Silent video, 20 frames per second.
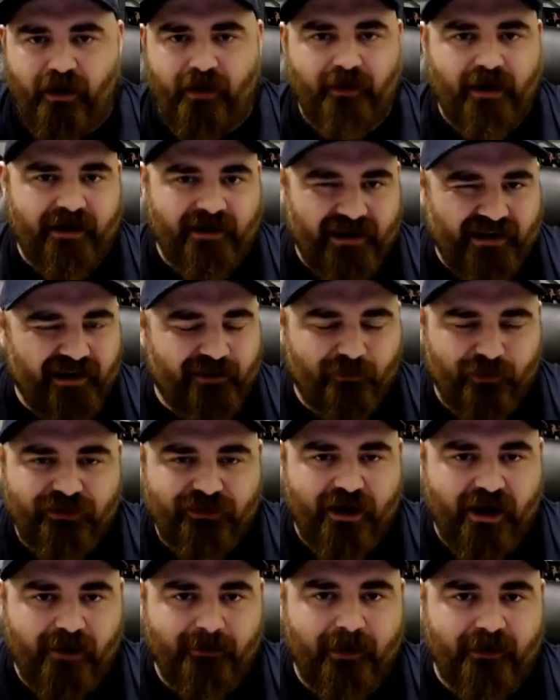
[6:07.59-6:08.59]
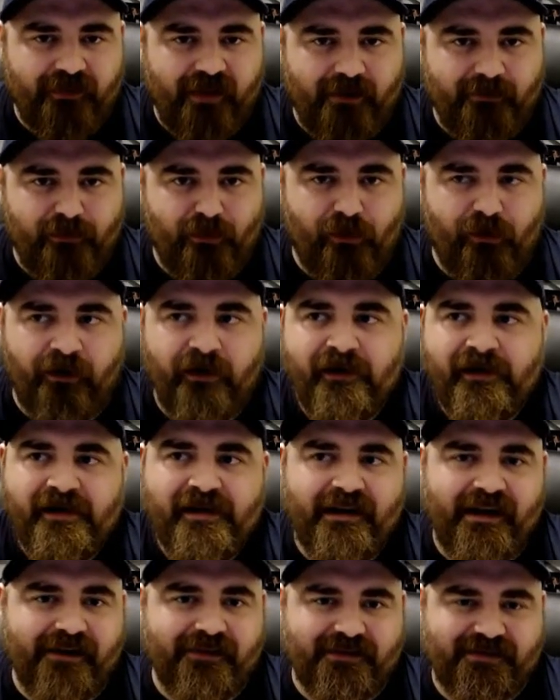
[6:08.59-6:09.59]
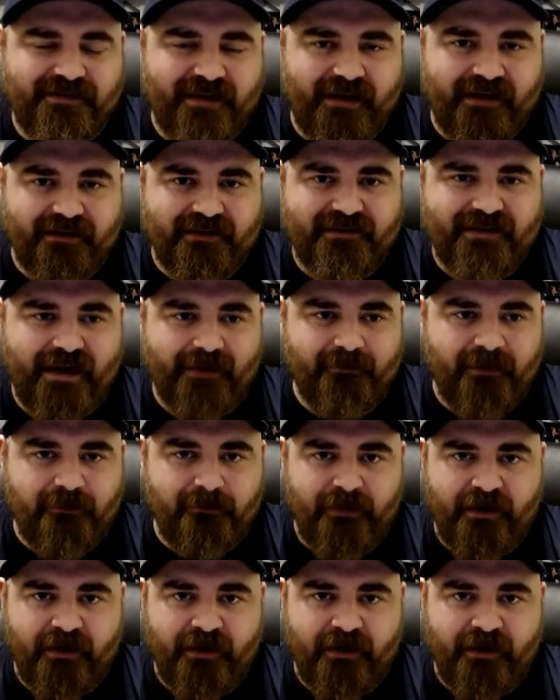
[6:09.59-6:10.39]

Uh, and again, we'll talk about that more in the second segment.